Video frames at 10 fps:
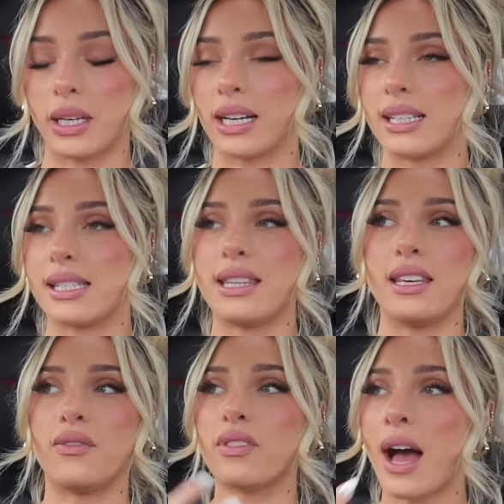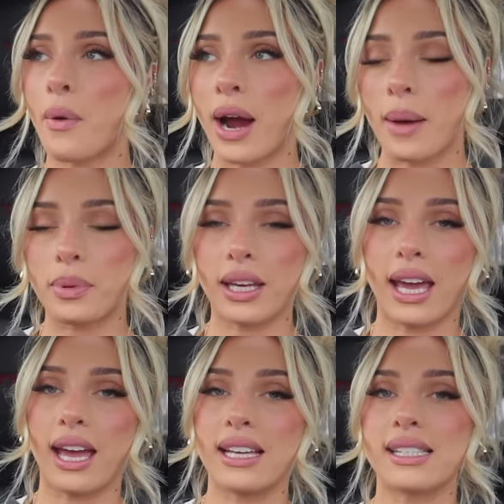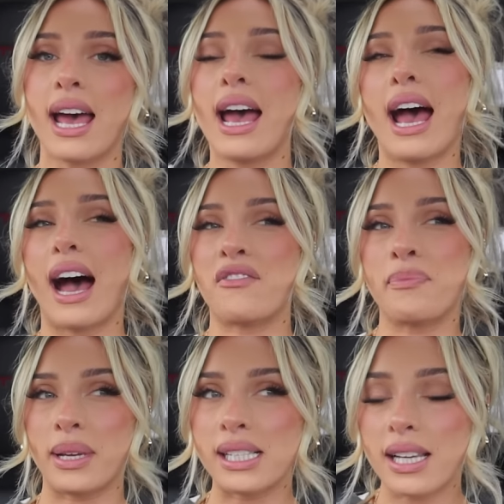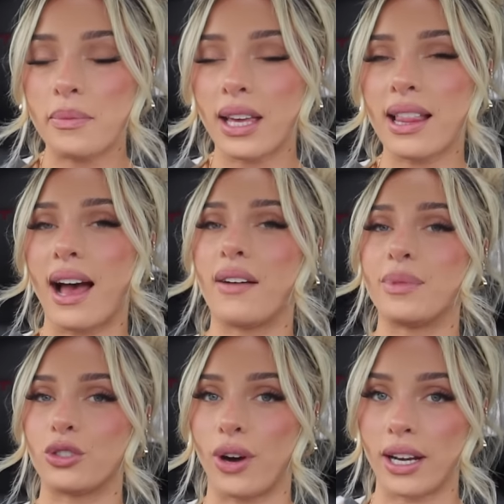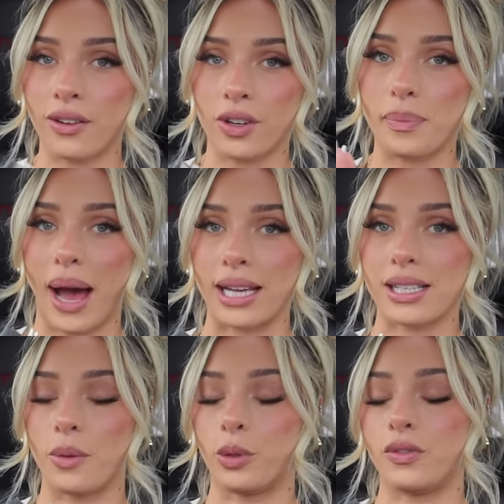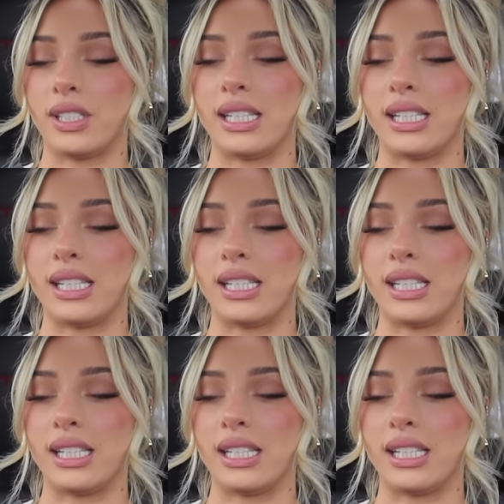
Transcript: because the flower appliques have been something that have been trending for the past couple of